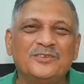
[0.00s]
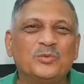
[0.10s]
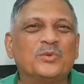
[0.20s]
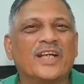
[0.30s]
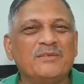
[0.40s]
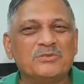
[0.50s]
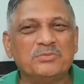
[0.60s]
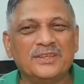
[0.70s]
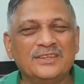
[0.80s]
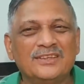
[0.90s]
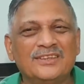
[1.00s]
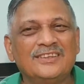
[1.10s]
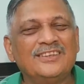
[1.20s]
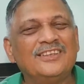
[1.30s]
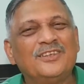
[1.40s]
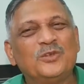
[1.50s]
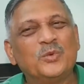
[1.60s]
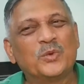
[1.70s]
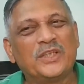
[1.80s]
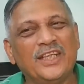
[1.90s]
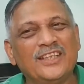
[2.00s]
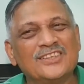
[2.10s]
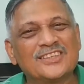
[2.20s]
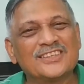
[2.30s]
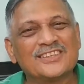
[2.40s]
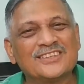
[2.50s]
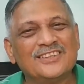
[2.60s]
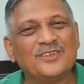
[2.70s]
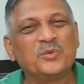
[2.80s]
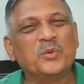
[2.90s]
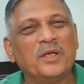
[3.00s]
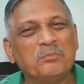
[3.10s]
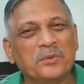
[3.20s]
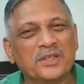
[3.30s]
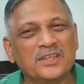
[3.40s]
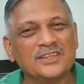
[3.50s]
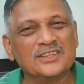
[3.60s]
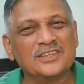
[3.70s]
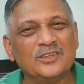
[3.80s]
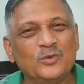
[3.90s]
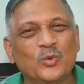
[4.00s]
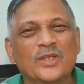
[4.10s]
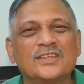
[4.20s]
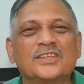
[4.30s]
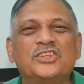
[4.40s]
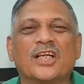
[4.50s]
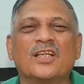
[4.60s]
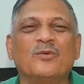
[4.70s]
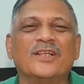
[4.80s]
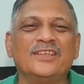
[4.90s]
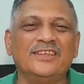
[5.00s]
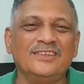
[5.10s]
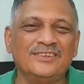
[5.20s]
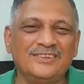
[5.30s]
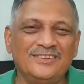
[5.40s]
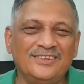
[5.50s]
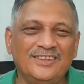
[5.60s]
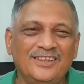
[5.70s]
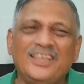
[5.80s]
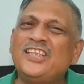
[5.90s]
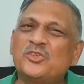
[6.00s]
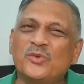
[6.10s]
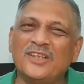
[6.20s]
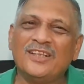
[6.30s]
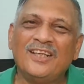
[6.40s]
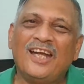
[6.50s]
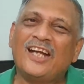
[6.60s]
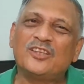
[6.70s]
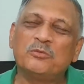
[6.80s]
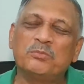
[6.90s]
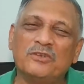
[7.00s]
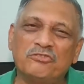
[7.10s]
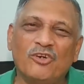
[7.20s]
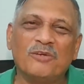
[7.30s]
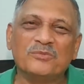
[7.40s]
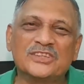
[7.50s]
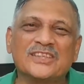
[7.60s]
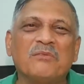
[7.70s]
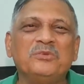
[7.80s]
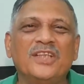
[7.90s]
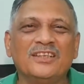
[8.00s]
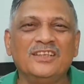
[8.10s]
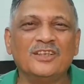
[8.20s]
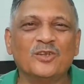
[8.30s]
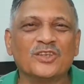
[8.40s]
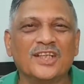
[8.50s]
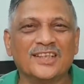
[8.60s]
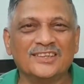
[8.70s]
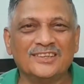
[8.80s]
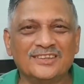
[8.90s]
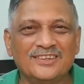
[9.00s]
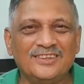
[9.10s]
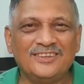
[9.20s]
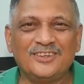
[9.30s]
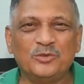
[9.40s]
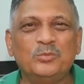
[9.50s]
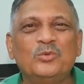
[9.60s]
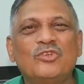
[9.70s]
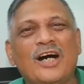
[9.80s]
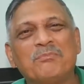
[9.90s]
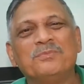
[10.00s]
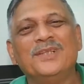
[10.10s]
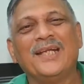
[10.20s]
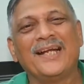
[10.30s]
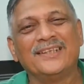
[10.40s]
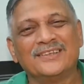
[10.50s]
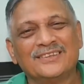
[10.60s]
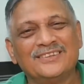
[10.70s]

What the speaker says: to tribesmen to kings to emperors known as the Chakravartin. Each one had to perform some yajna or the other to move up the ladder.